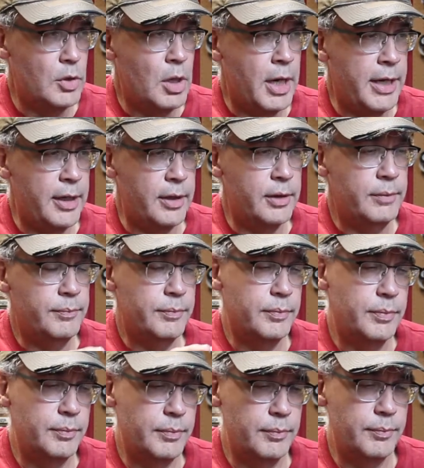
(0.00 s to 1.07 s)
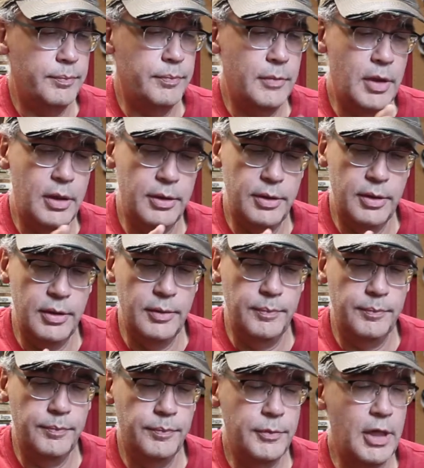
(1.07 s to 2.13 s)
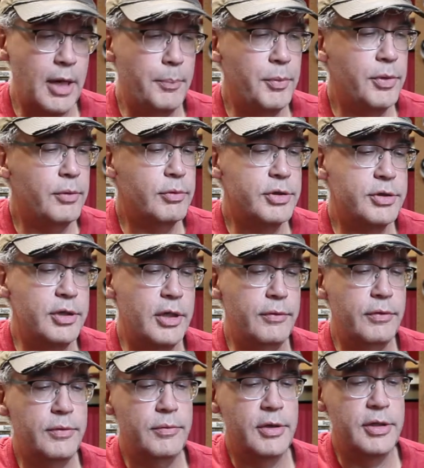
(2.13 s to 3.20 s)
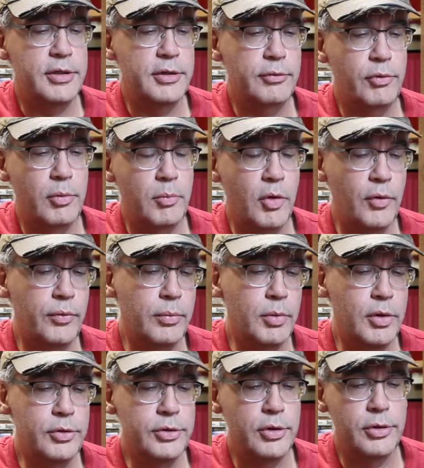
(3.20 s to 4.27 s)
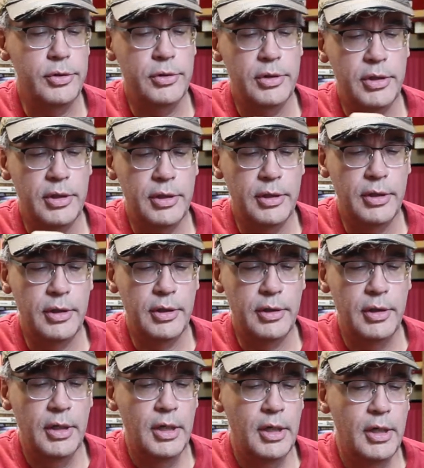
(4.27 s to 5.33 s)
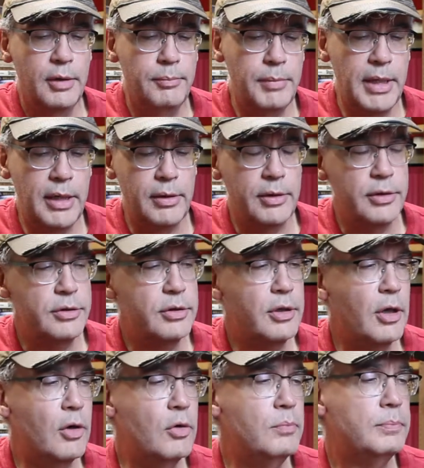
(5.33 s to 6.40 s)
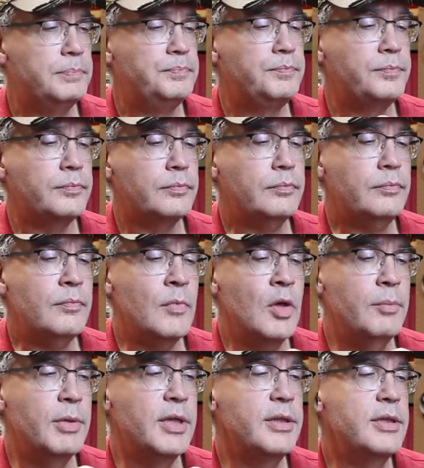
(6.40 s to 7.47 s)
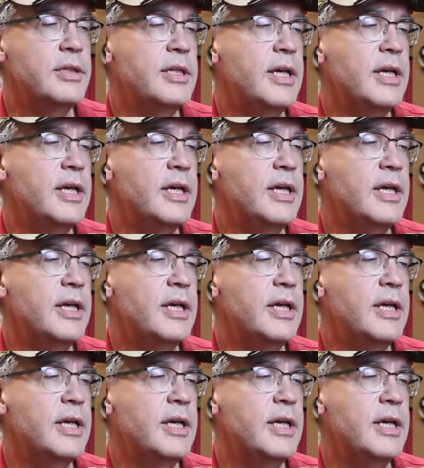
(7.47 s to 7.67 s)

here on the top of the receiver. This is removable, so you can mount a scope, but this